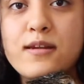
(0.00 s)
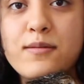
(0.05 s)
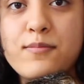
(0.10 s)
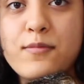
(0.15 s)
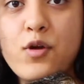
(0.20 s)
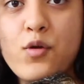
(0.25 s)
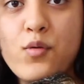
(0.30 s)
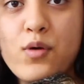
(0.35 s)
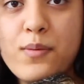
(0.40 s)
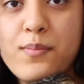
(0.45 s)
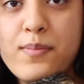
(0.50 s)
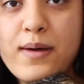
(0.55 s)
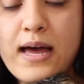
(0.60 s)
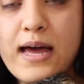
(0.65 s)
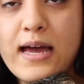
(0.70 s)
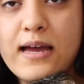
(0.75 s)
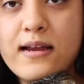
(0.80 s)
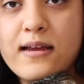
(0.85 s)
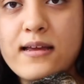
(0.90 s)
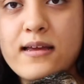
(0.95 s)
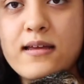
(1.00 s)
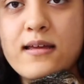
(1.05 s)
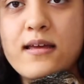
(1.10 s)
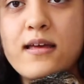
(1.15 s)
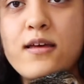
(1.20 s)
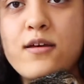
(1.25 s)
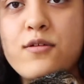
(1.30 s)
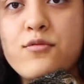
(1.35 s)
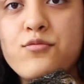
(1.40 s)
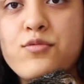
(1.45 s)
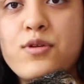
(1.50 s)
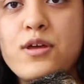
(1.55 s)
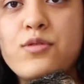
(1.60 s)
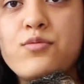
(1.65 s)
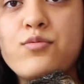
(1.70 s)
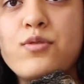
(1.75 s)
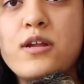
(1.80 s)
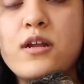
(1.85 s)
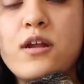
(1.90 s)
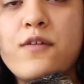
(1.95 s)
lower back,
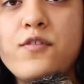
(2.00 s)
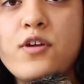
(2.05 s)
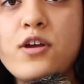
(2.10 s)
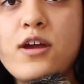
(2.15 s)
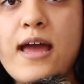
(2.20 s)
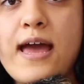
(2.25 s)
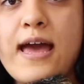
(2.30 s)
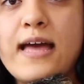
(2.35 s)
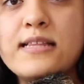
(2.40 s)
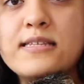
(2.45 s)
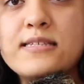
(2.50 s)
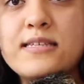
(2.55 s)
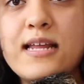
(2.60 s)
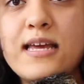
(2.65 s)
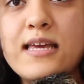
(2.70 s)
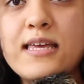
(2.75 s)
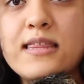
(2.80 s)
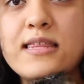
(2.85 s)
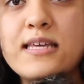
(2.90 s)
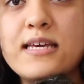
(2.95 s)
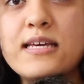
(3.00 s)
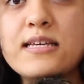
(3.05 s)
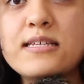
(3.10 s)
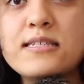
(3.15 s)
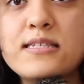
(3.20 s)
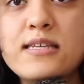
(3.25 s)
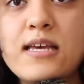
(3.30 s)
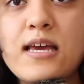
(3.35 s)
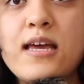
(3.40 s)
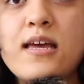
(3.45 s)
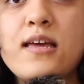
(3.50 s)
with one of your hands like this,